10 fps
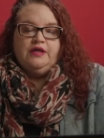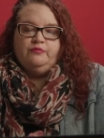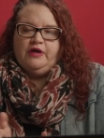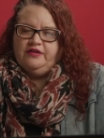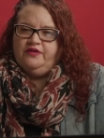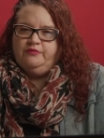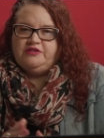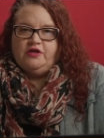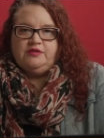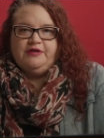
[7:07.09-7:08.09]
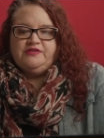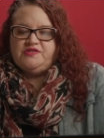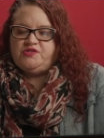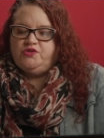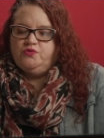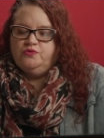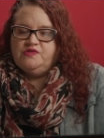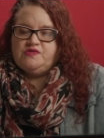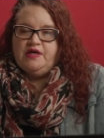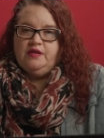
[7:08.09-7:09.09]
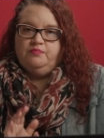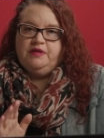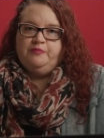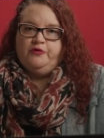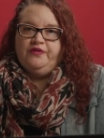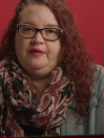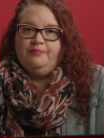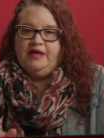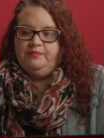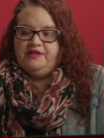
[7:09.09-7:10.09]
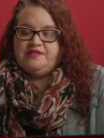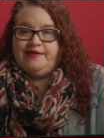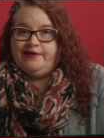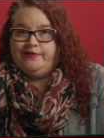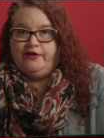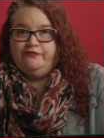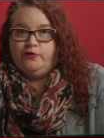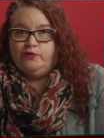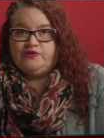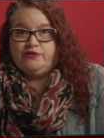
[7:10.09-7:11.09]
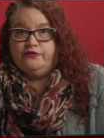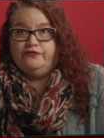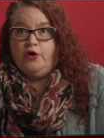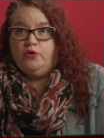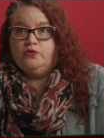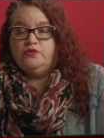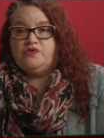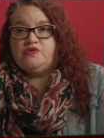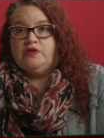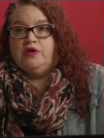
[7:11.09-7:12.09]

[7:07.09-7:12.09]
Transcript: and I think we talked about this too, is that people that might be taking a lot of photos on their phones